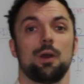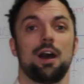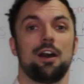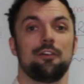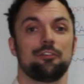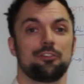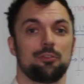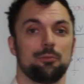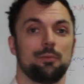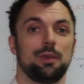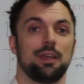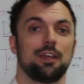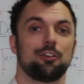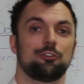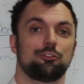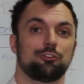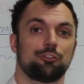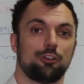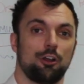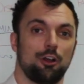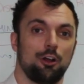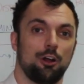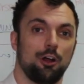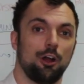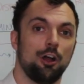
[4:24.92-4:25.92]
You have to make
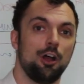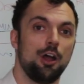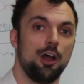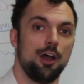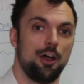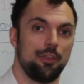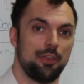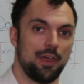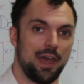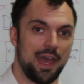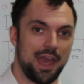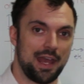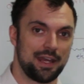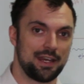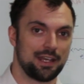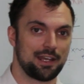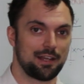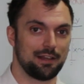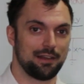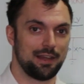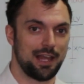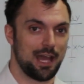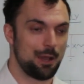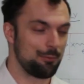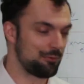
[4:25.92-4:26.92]
sure that any
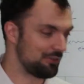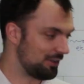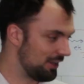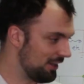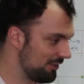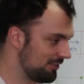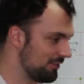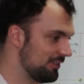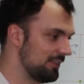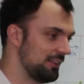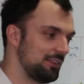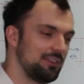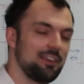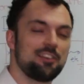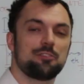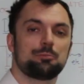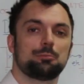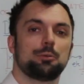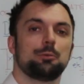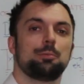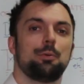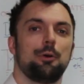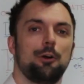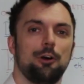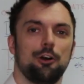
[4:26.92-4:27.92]
collapse isn't
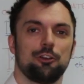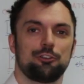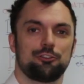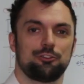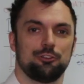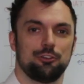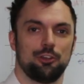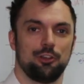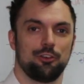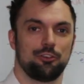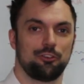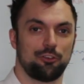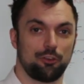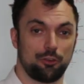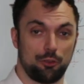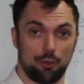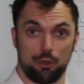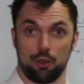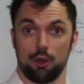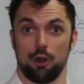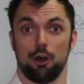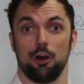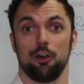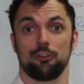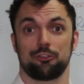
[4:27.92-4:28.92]
disproportionate to the
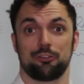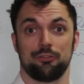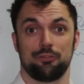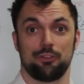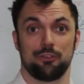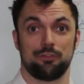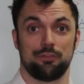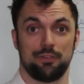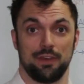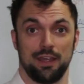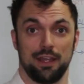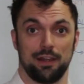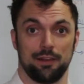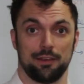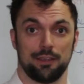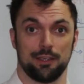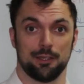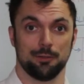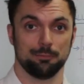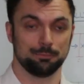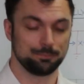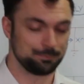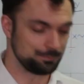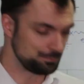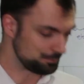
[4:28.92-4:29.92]
cause of the
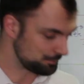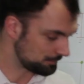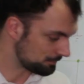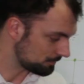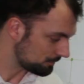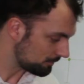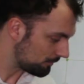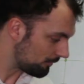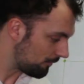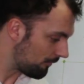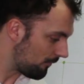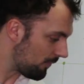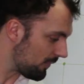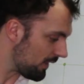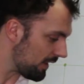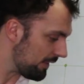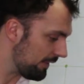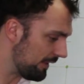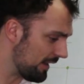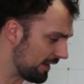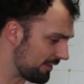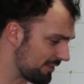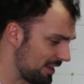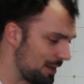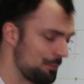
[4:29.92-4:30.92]
failure.
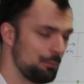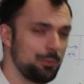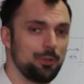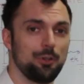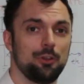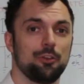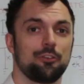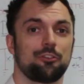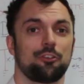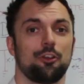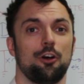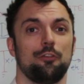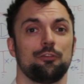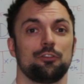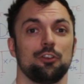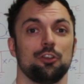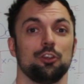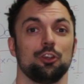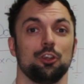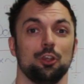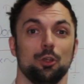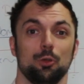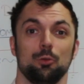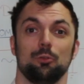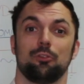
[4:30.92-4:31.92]
The example that's
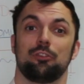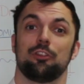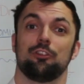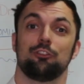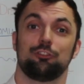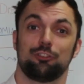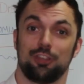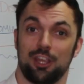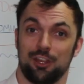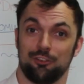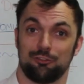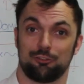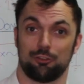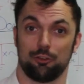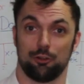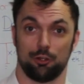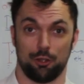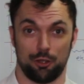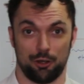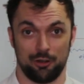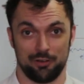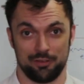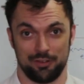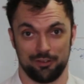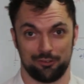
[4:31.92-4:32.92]
often used that changed the
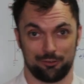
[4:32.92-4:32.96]
law in